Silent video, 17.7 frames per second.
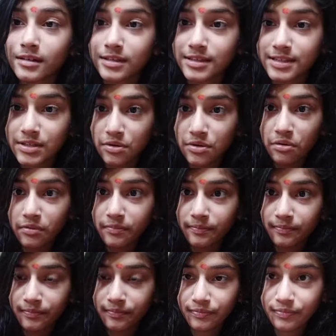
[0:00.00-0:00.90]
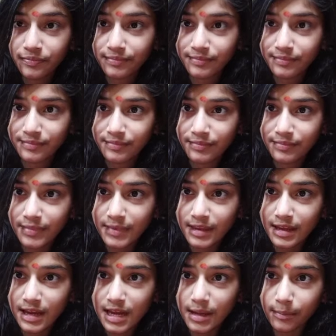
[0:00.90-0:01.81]
So
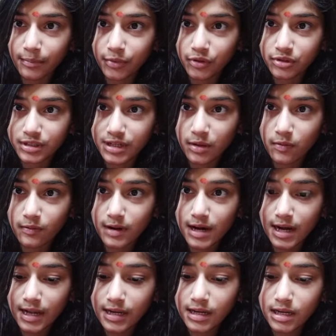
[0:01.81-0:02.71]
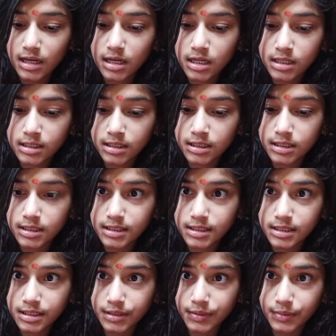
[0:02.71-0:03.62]
I am putting 1,
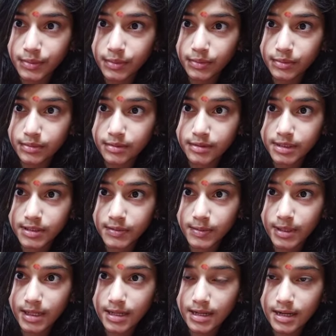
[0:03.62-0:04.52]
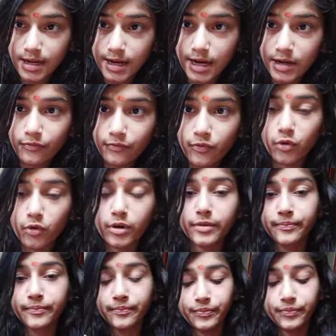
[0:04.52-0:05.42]
2, 3, and 4.
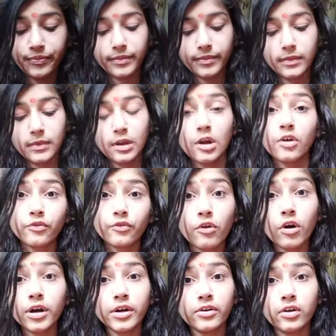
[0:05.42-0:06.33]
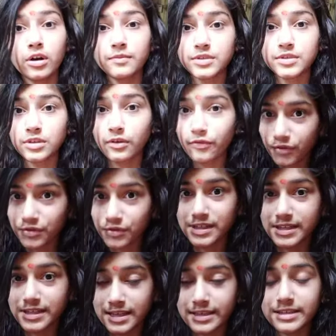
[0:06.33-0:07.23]
4 drops of
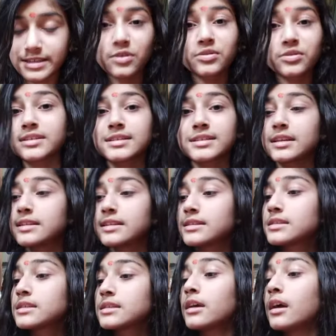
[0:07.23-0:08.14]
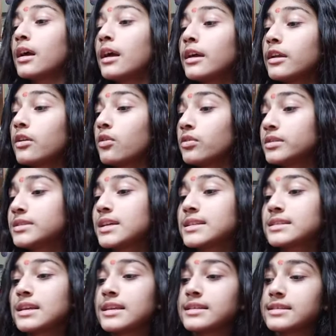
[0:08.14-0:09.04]
rose essence. Rose
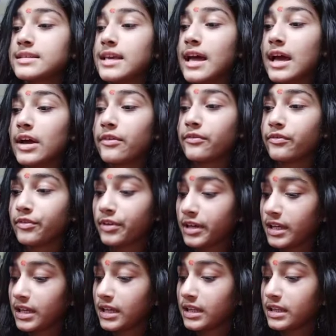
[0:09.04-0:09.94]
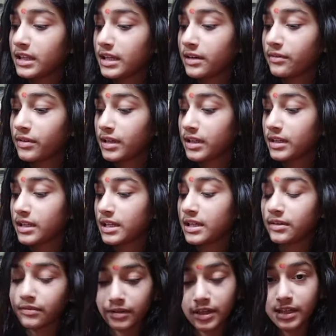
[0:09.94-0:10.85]
essence have
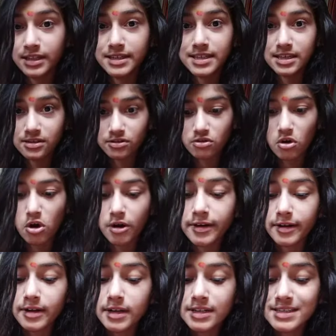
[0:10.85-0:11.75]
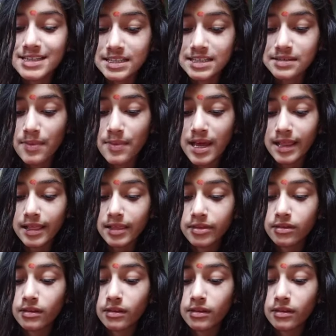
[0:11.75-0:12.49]
really strong smell.